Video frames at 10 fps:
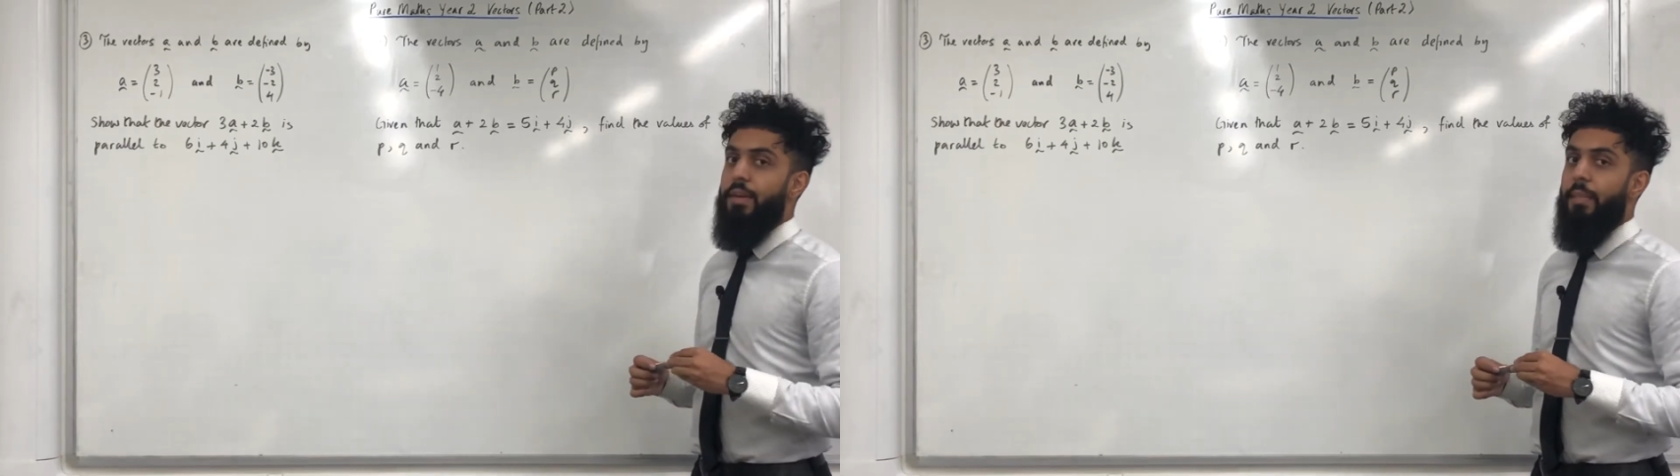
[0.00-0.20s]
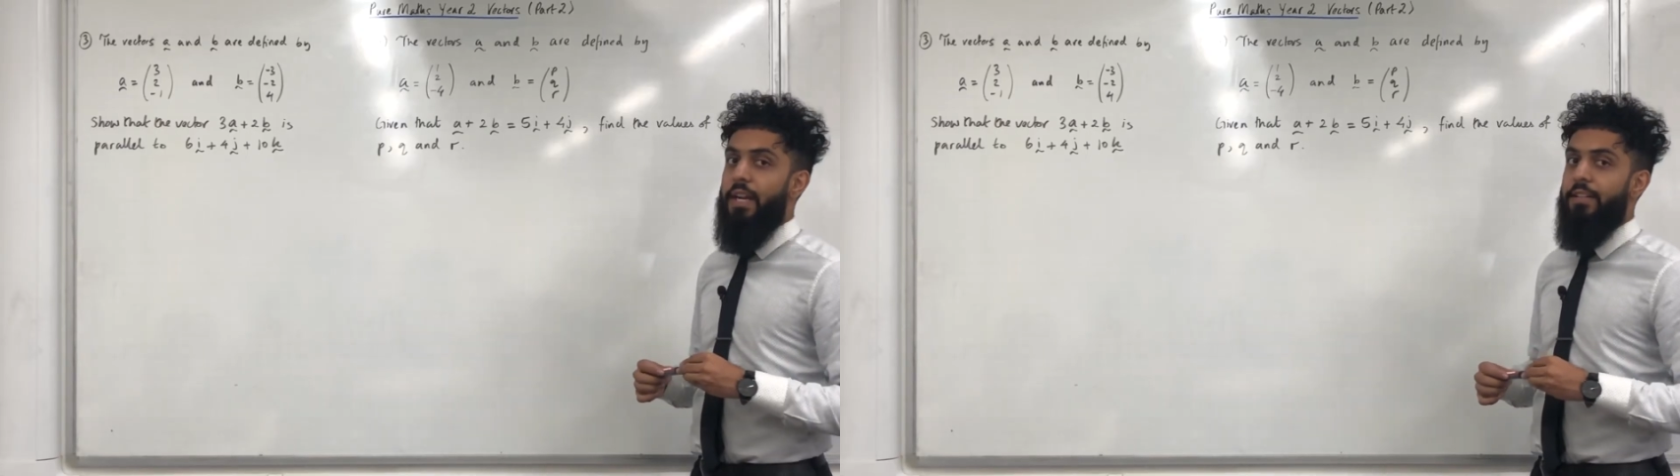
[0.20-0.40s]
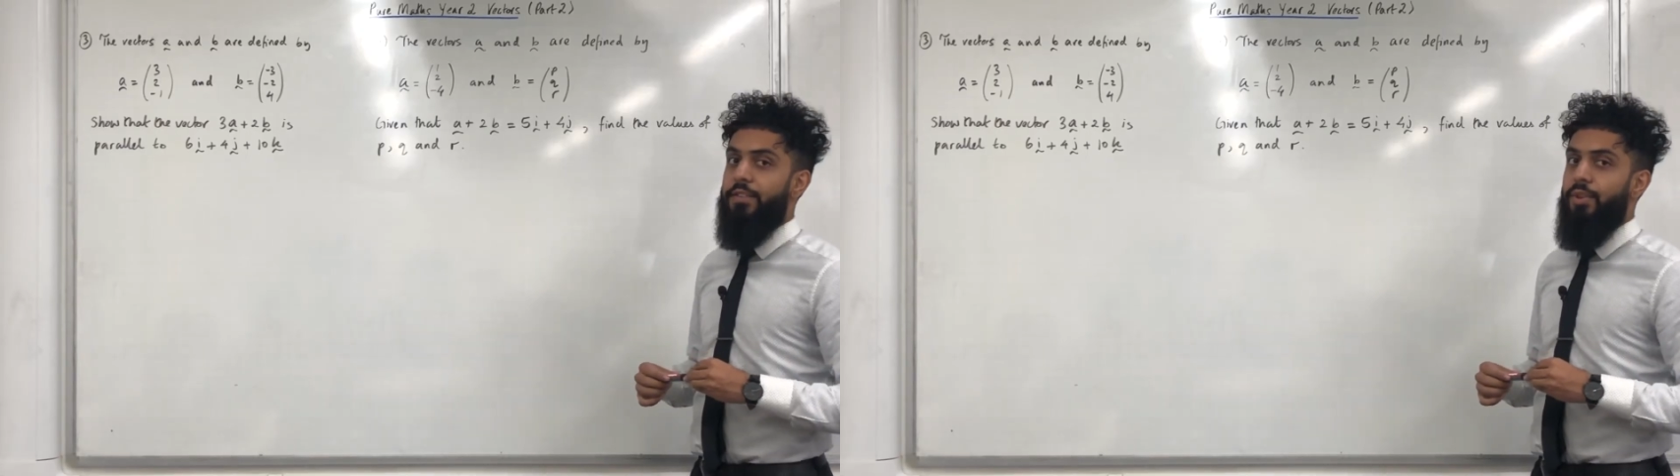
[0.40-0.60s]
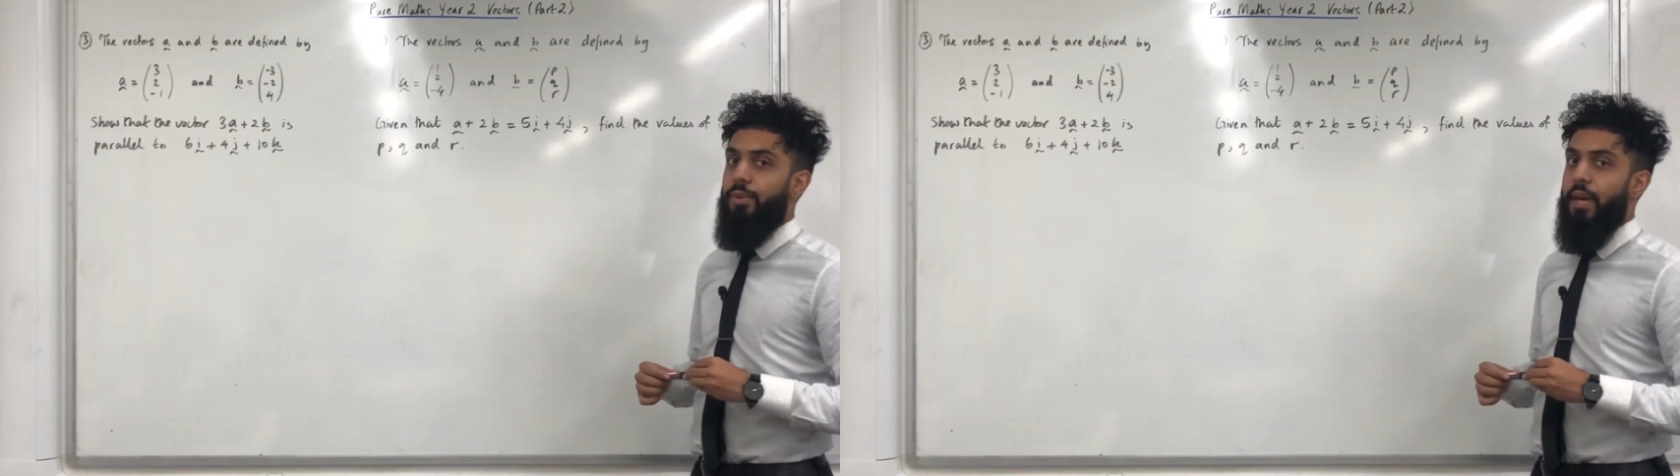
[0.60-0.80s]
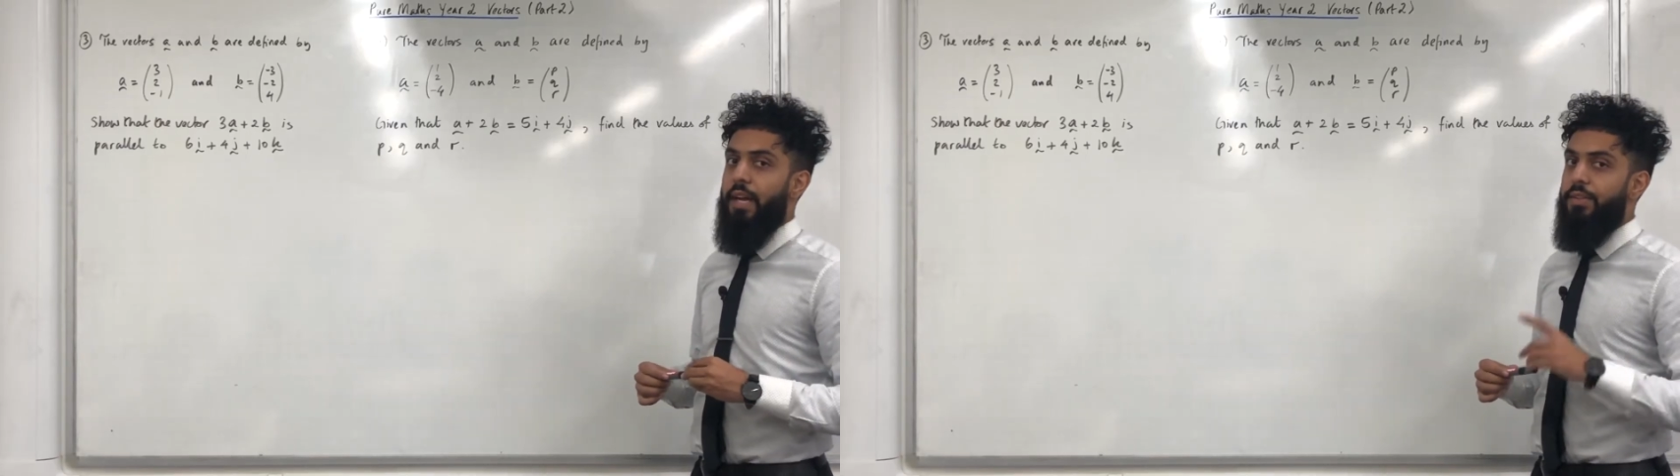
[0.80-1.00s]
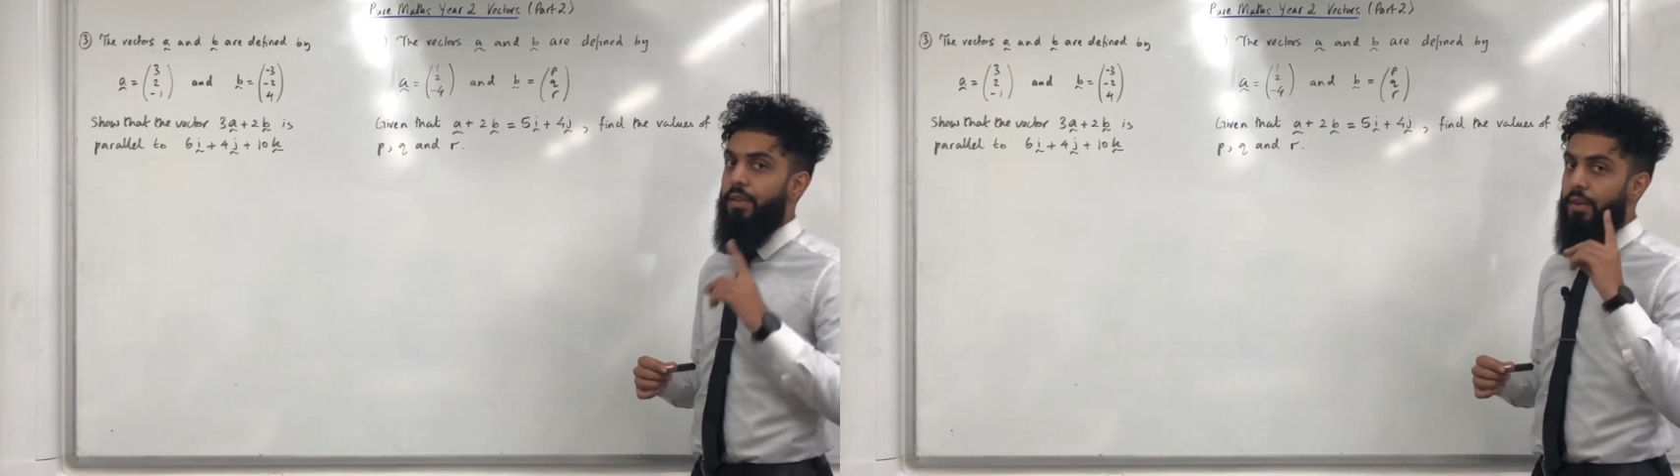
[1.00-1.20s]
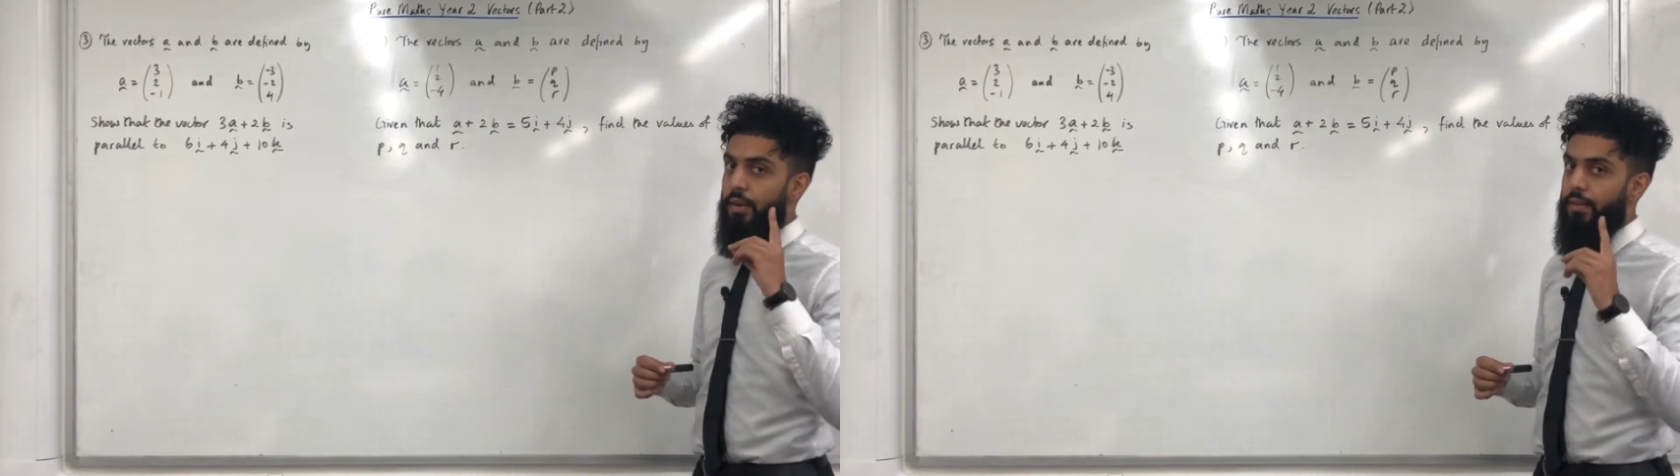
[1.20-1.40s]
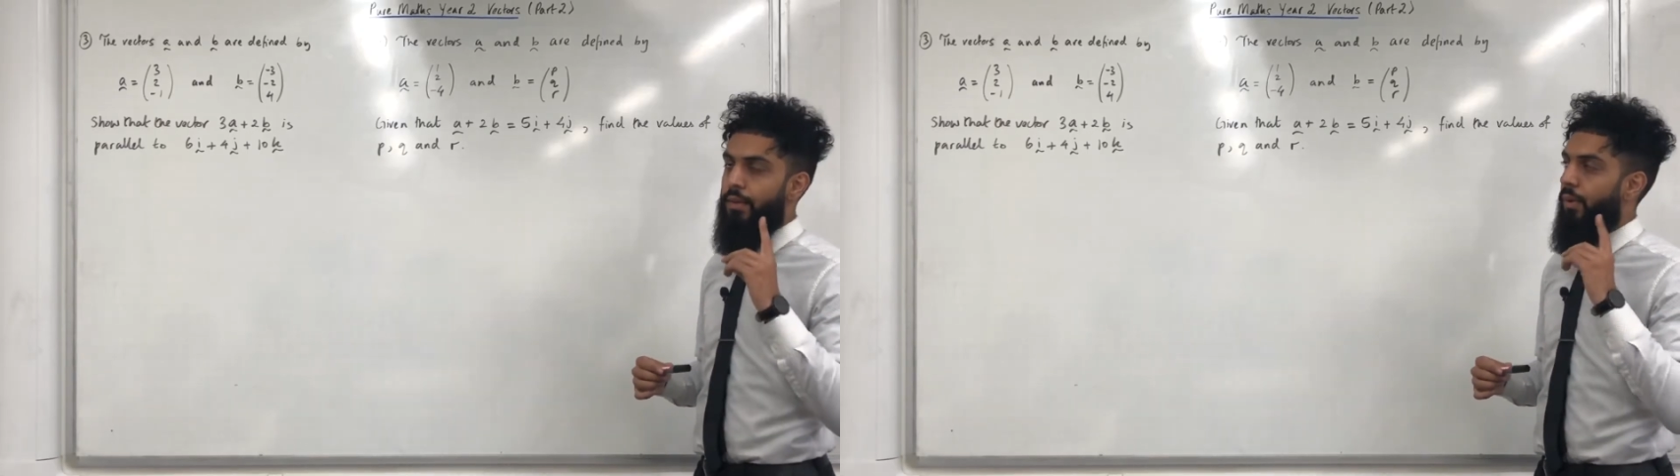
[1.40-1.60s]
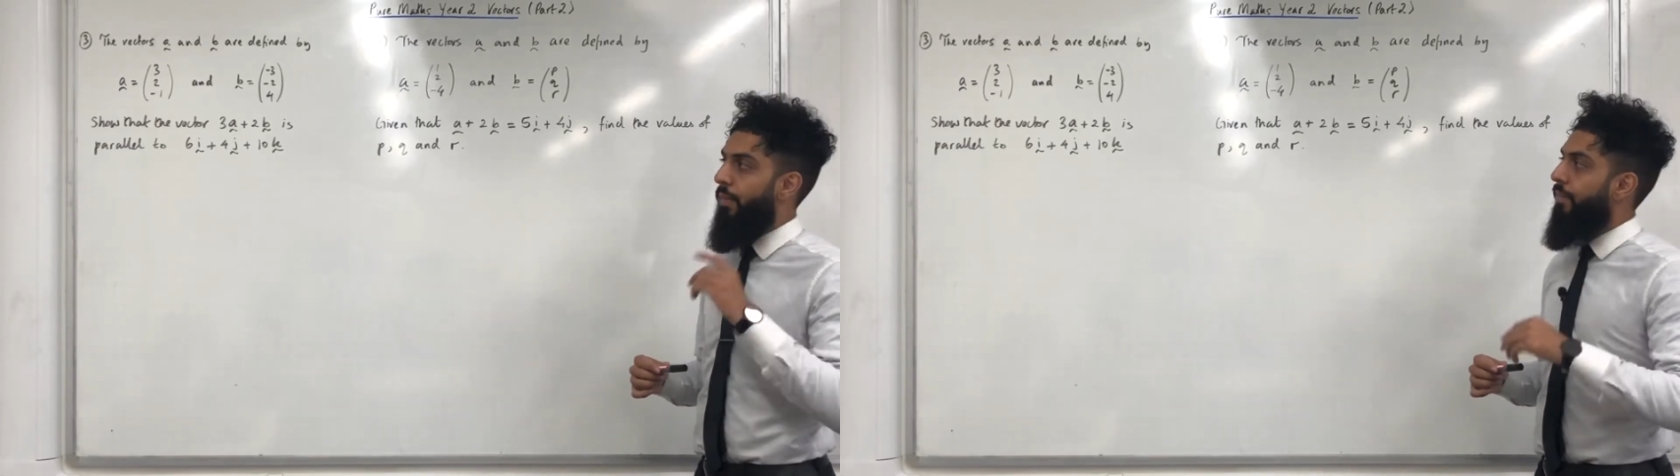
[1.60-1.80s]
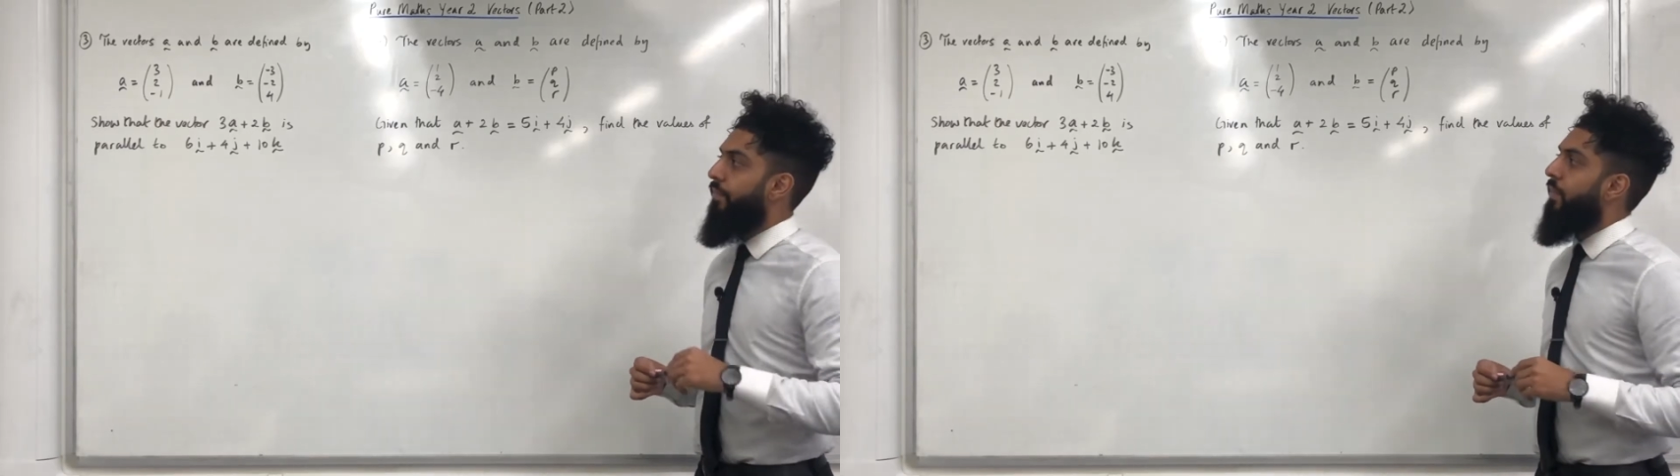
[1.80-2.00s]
minus 2 and 4.